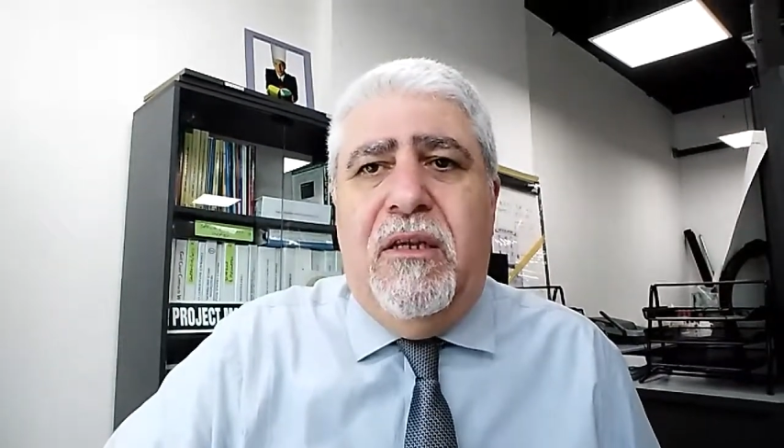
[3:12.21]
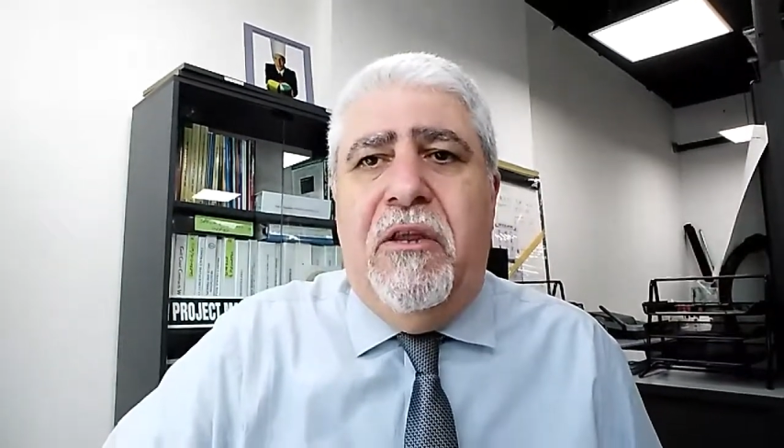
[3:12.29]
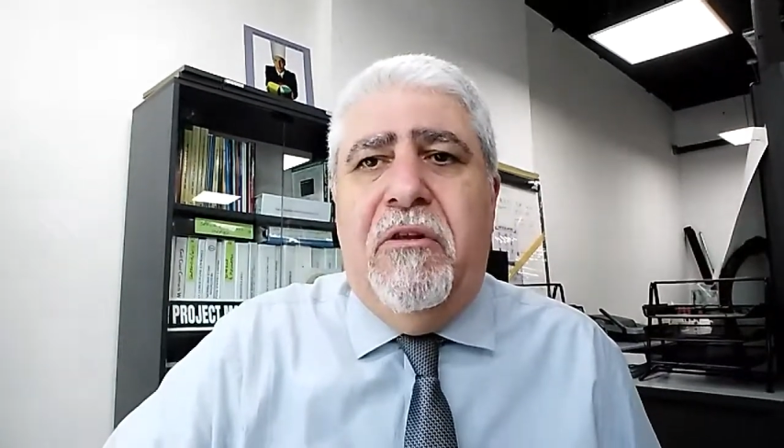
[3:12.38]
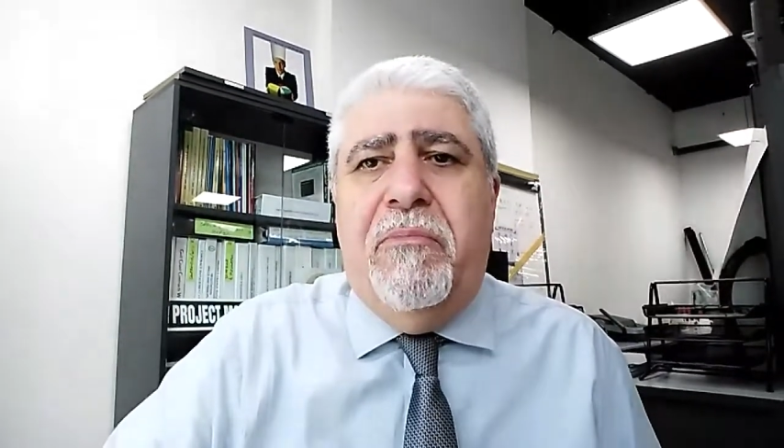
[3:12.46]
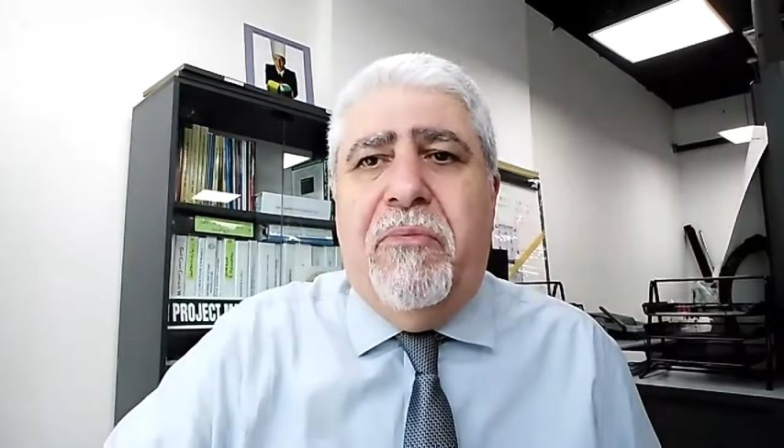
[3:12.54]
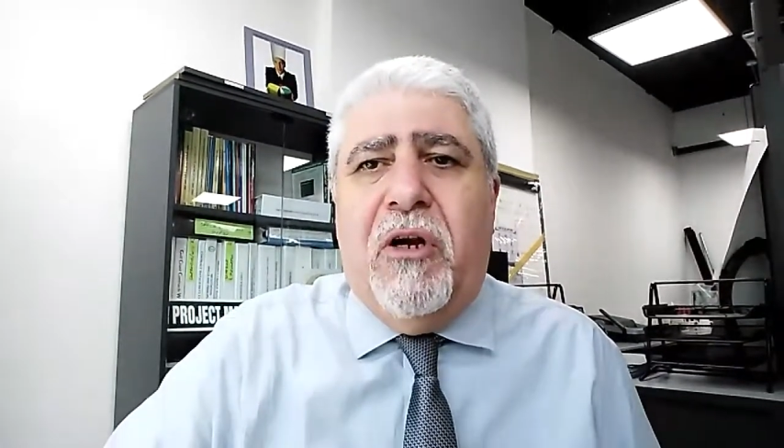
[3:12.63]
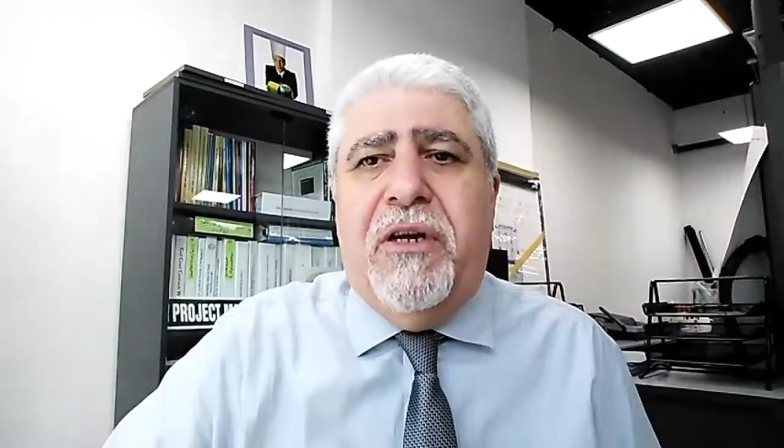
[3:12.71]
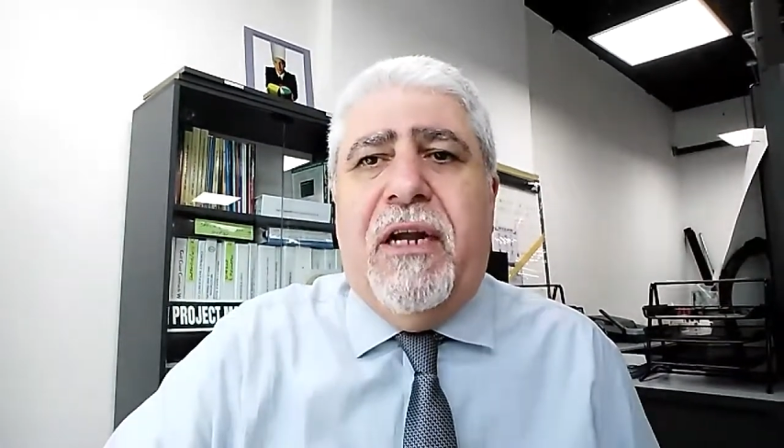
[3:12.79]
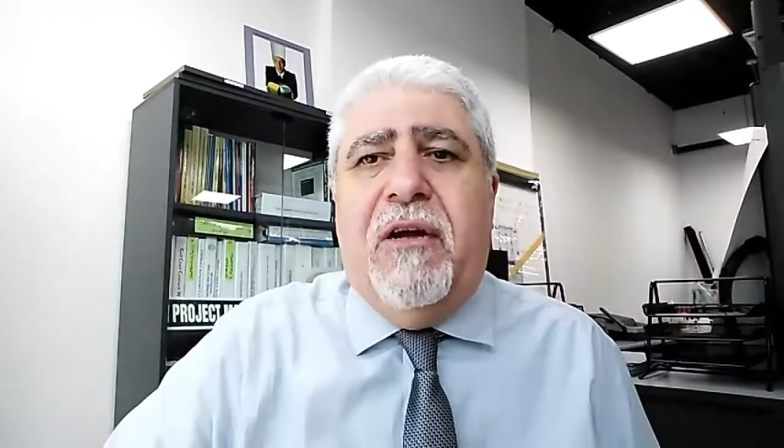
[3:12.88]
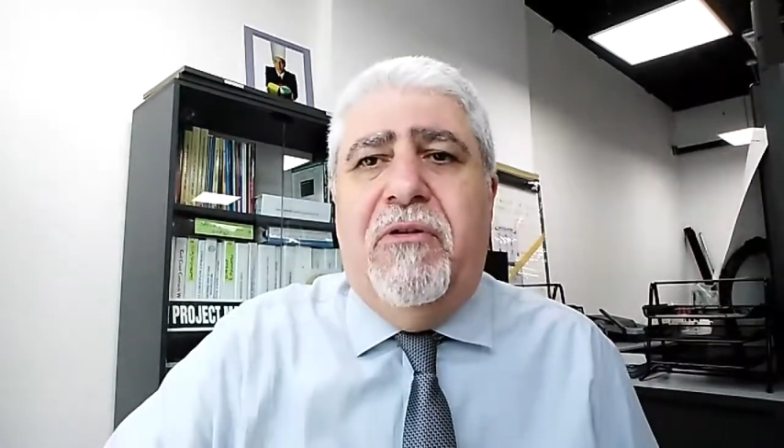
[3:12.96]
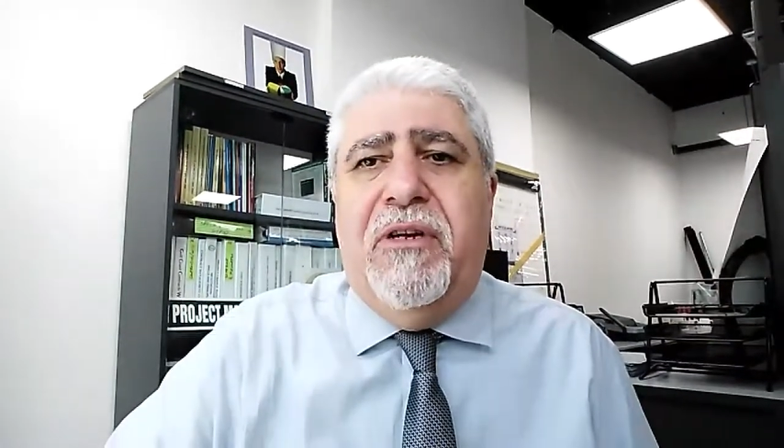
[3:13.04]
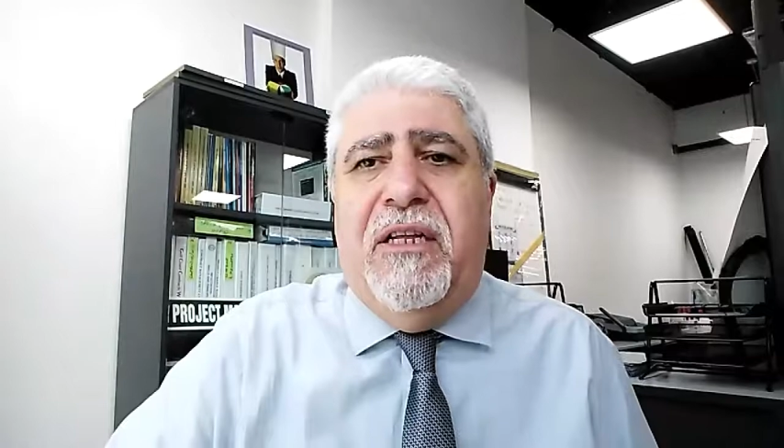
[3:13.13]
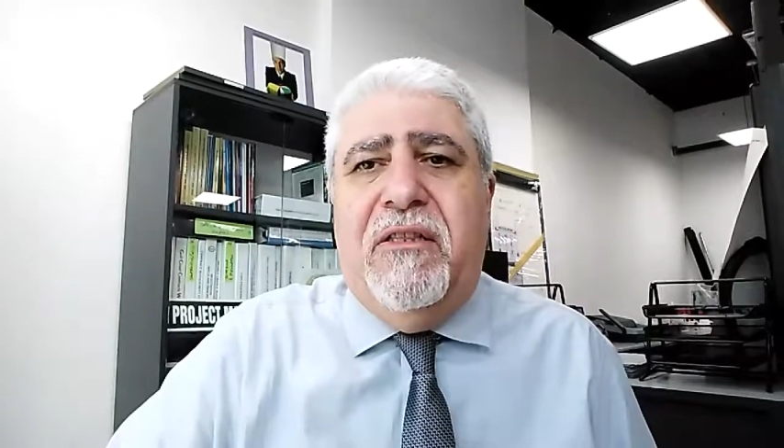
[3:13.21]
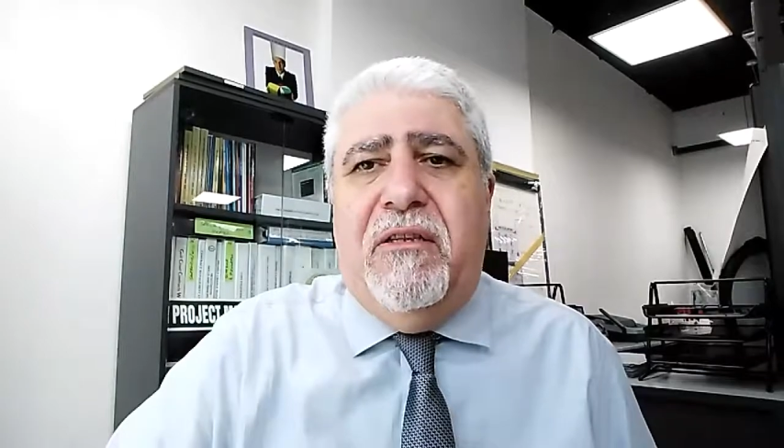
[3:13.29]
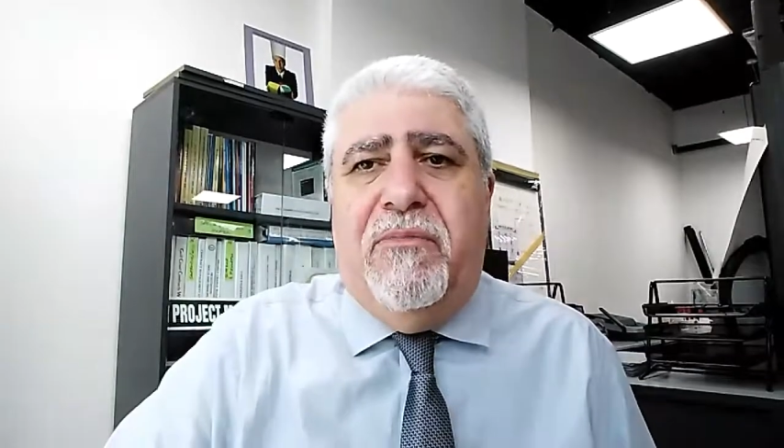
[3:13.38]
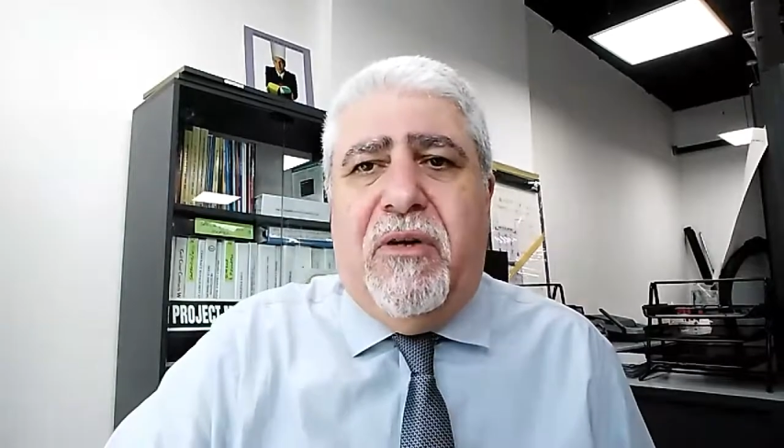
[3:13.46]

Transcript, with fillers: you need product-oriented